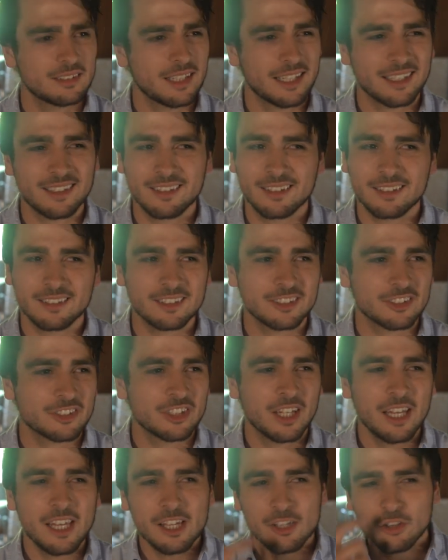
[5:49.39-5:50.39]
Like,
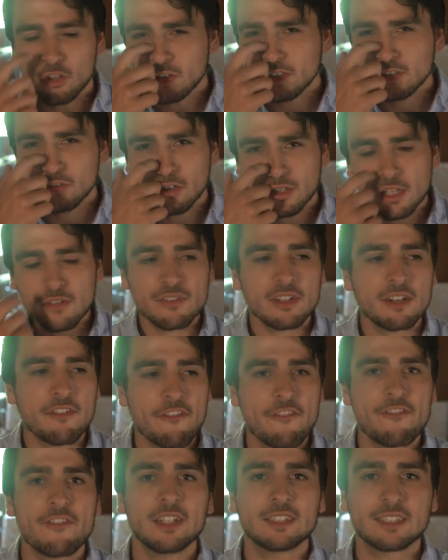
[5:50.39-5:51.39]
just not not even
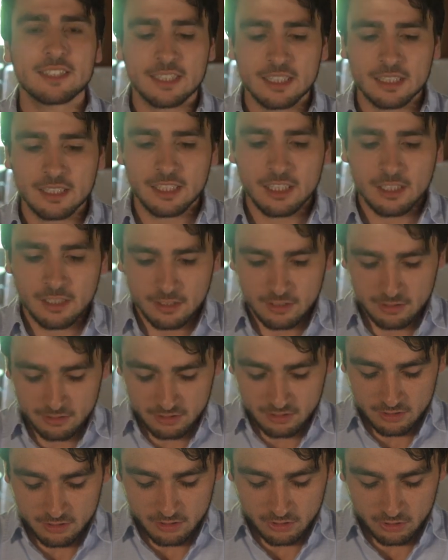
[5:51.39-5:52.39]
physically,
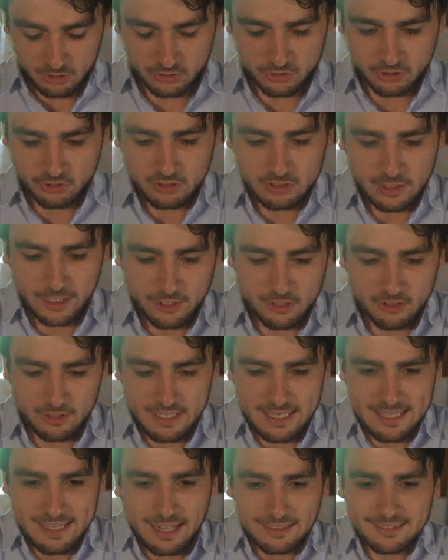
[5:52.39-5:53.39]
because you like you're
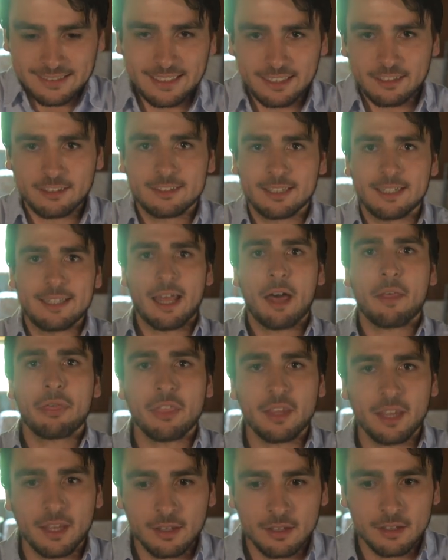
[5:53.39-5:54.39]
nutting to
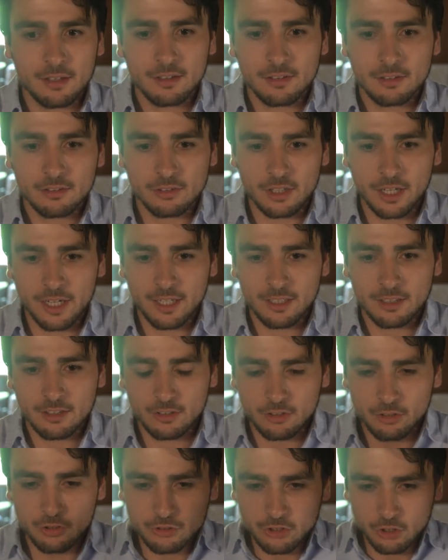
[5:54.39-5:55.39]
nothing, right? You're
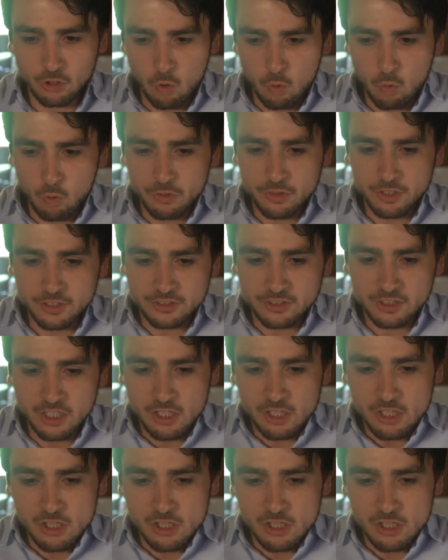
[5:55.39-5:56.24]
using all this,